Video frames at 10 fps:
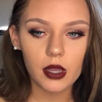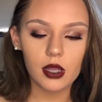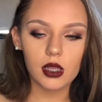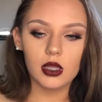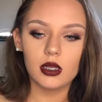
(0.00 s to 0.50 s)

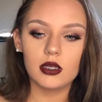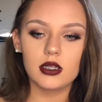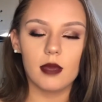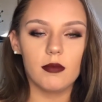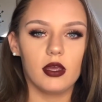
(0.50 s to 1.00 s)
And
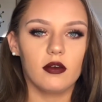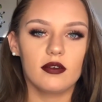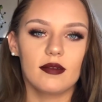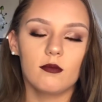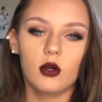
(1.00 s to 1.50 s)
give me
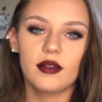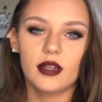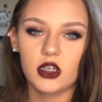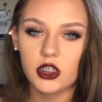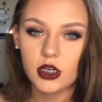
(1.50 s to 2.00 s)
some more
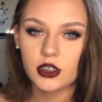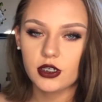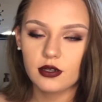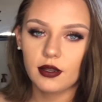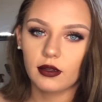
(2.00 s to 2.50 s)

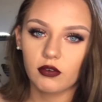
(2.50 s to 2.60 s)
suggestions